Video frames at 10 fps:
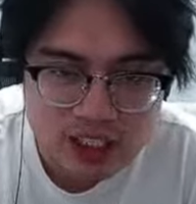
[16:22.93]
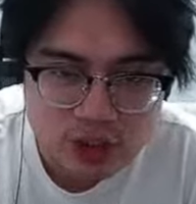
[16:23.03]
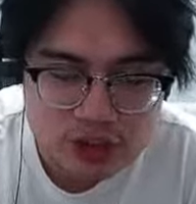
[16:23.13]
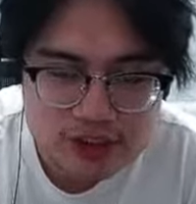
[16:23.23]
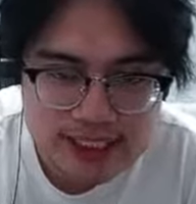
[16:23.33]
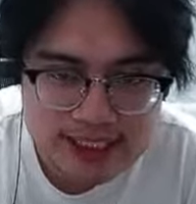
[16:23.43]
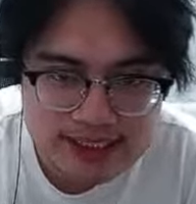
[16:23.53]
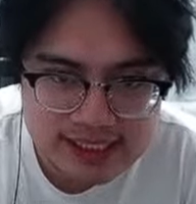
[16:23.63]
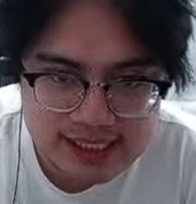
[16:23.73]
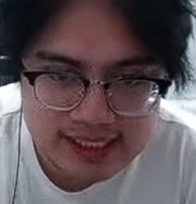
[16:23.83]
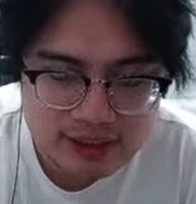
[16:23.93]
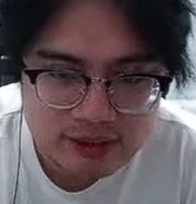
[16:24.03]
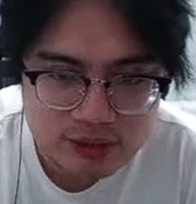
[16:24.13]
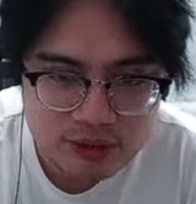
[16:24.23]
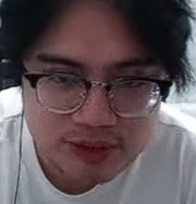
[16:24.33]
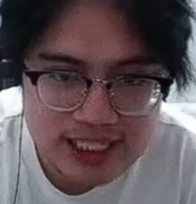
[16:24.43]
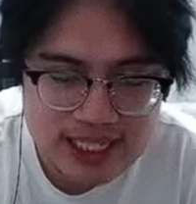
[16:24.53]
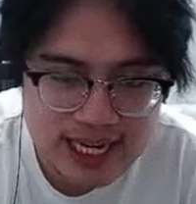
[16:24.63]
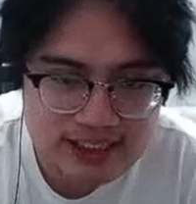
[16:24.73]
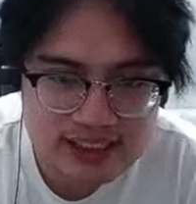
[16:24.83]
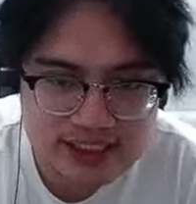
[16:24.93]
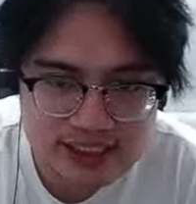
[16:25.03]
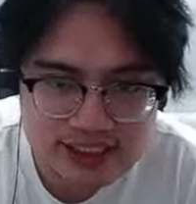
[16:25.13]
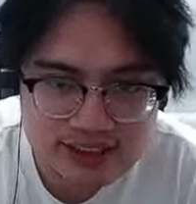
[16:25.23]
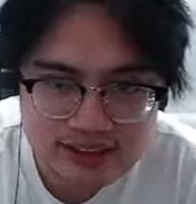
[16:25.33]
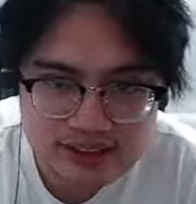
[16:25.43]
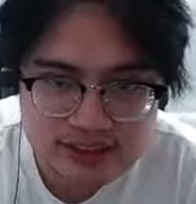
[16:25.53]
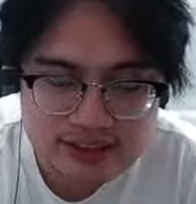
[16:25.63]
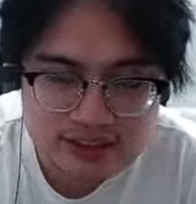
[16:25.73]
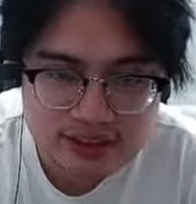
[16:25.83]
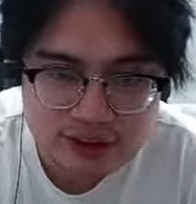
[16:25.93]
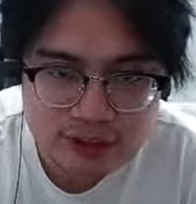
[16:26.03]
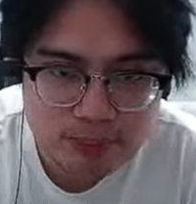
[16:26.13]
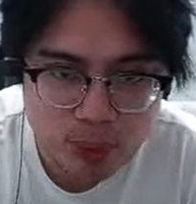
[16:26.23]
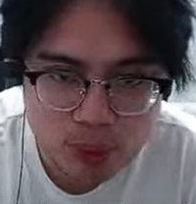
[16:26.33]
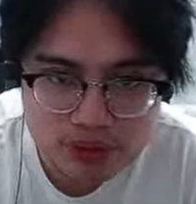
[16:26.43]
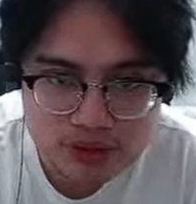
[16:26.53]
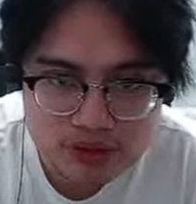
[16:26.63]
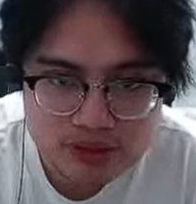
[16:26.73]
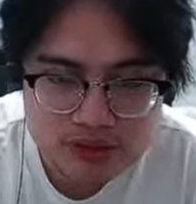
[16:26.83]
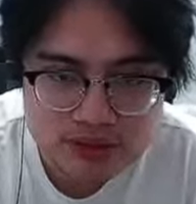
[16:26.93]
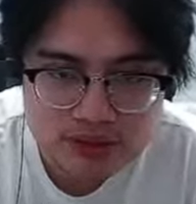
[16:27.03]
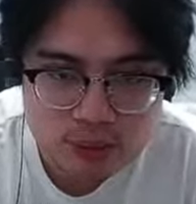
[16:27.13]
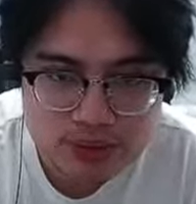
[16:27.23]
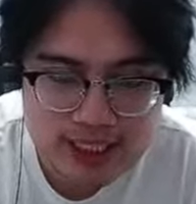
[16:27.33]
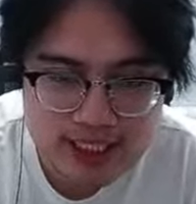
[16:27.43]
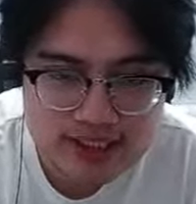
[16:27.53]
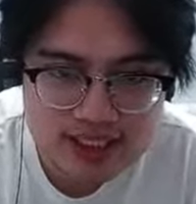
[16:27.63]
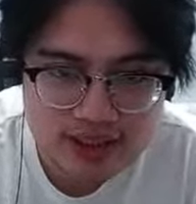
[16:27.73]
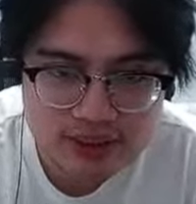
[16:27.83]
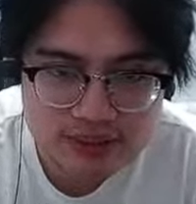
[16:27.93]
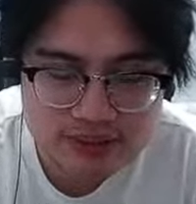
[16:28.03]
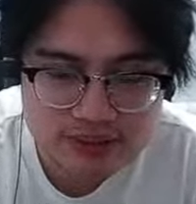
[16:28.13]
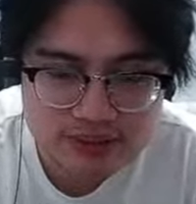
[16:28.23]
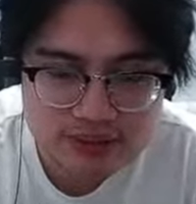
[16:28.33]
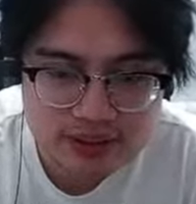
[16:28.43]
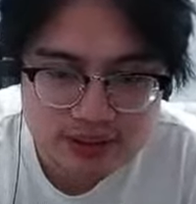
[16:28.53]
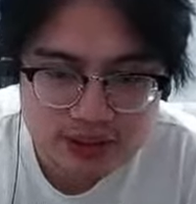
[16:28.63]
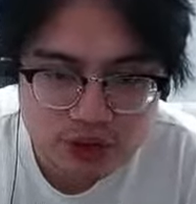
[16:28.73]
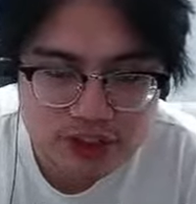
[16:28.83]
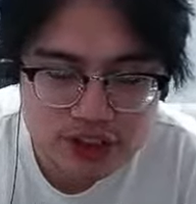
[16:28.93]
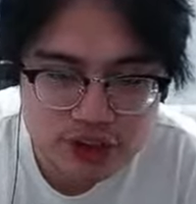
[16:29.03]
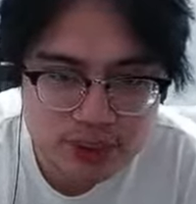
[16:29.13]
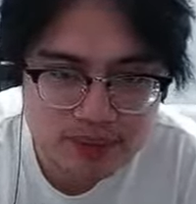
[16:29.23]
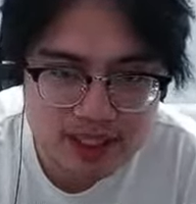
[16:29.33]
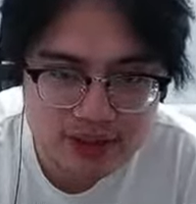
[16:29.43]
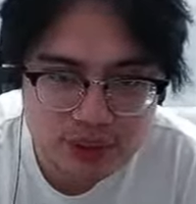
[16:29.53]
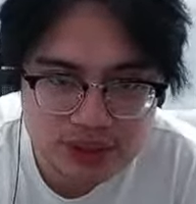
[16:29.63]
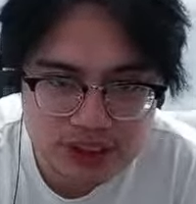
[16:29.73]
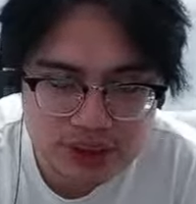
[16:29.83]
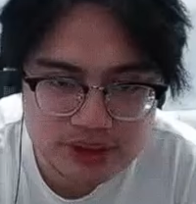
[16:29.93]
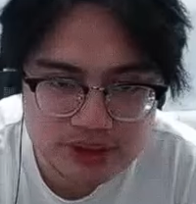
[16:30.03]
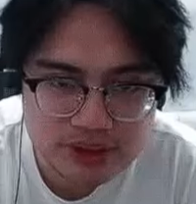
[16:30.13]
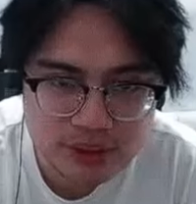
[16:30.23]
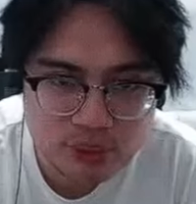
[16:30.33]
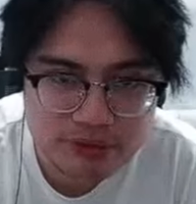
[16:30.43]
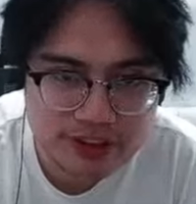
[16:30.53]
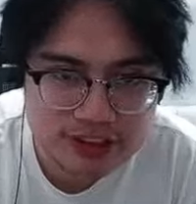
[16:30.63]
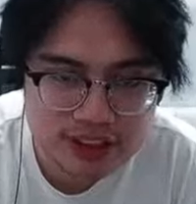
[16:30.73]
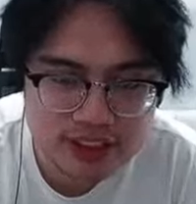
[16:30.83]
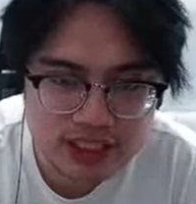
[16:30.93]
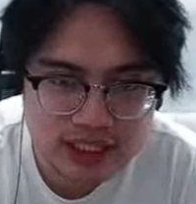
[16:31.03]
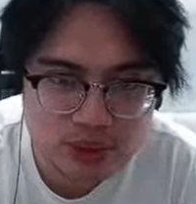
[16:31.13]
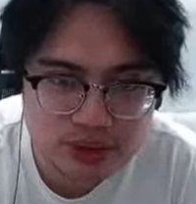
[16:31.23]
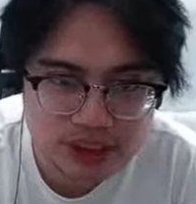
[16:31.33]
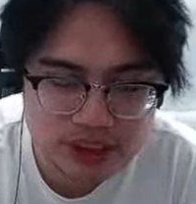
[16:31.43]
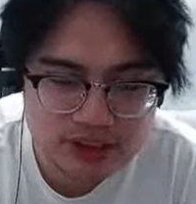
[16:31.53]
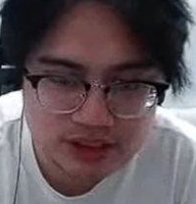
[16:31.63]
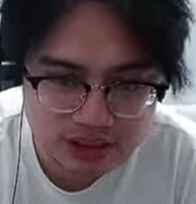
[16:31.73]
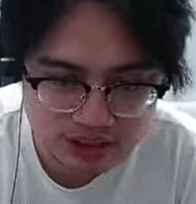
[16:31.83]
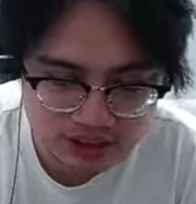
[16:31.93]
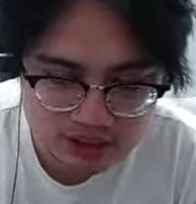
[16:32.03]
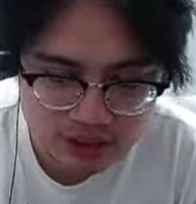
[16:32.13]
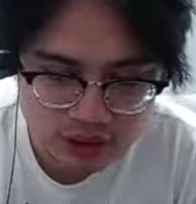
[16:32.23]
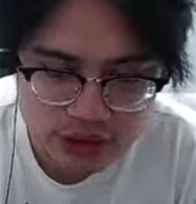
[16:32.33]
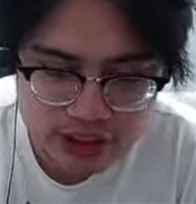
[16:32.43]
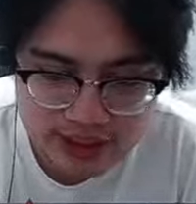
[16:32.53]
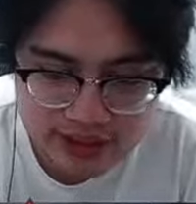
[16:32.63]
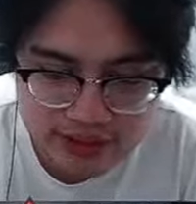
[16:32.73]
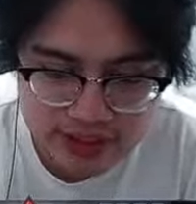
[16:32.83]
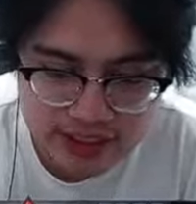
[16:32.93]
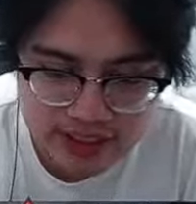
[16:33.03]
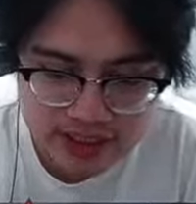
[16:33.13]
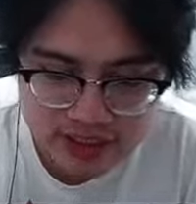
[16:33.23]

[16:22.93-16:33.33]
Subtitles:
Good CC. Really high CC. Good poke with second skill. You can disrupt a lot of ultis with first skill and ulti. You could literally...